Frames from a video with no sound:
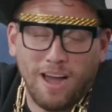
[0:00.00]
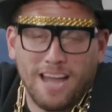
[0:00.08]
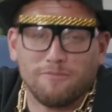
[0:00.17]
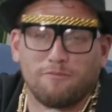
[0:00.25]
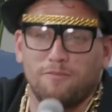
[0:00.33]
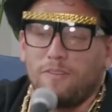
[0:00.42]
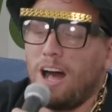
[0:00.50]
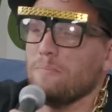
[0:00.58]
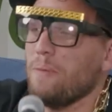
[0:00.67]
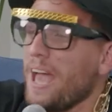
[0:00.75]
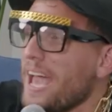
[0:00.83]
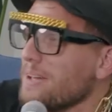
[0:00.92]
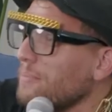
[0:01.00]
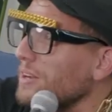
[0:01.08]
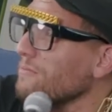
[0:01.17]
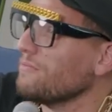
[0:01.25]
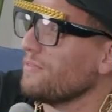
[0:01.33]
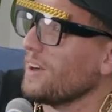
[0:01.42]
I, I'll pay,
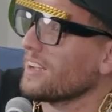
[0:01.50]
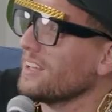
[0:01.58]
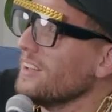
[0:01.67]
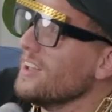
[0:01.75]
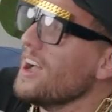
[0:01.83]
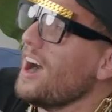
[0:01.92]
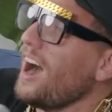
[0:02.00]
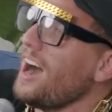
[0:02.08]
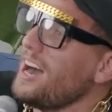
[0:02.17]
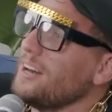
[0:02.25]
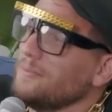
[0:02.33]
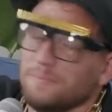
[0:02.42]
but uh, uh,